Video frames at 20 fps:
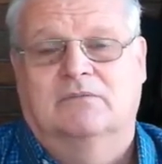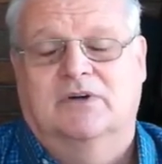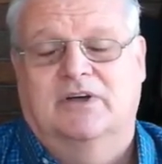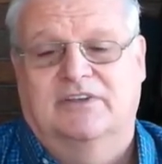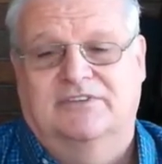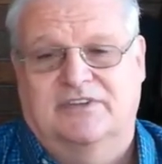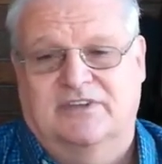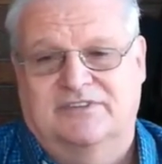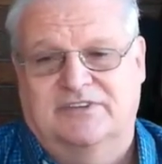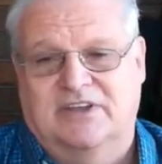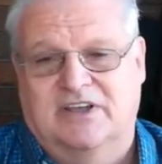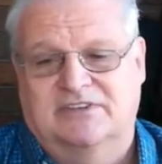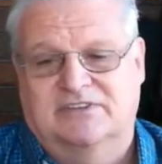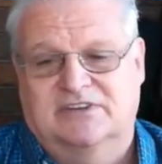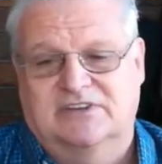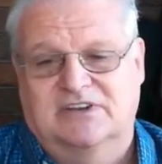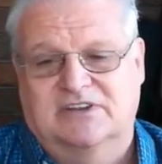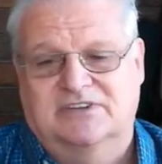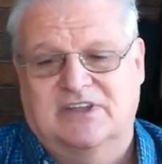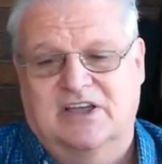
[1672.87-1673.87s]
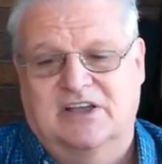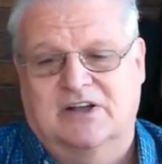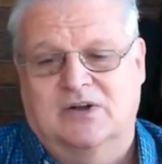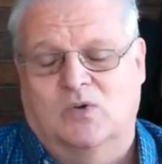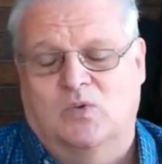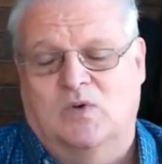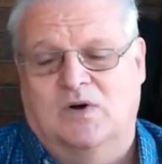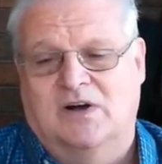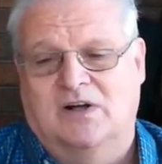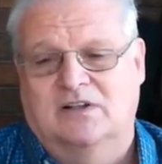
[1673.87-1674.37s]
As I say, it's going to take a
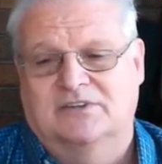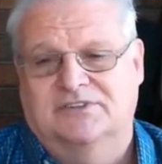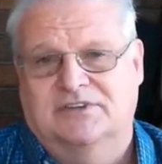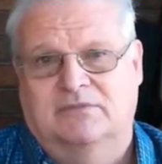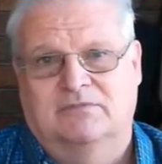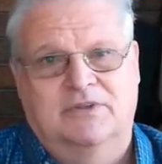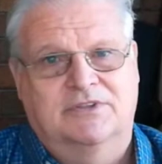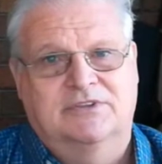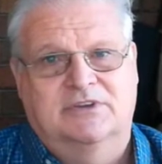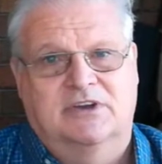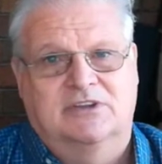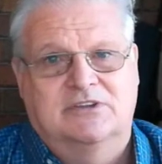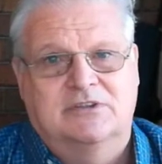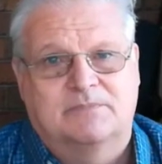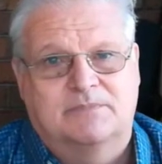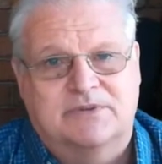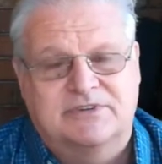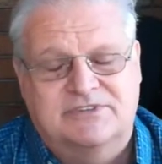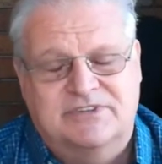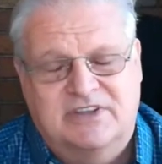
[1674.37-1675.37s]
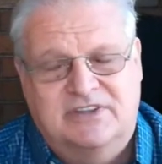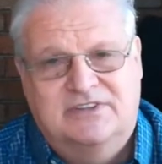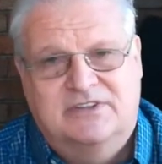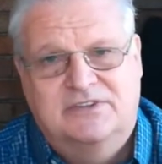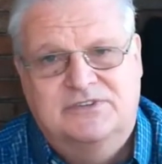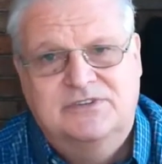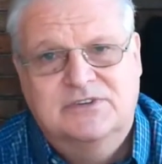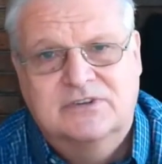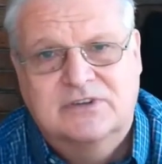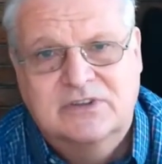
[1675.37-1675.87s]
while, so I'm not going to present
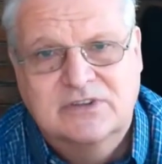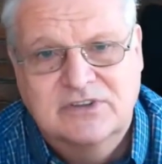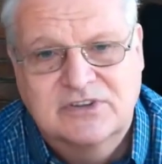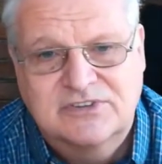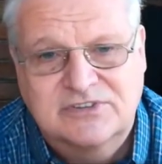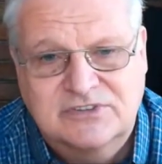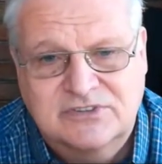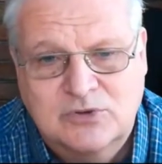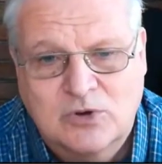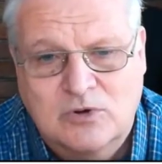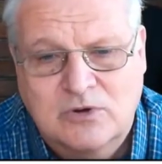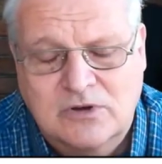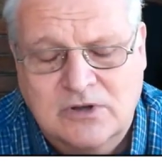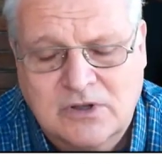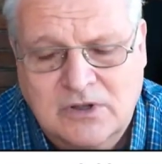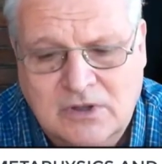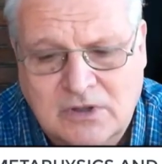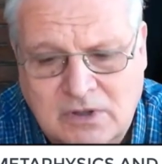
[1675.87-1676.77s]
it during this talk.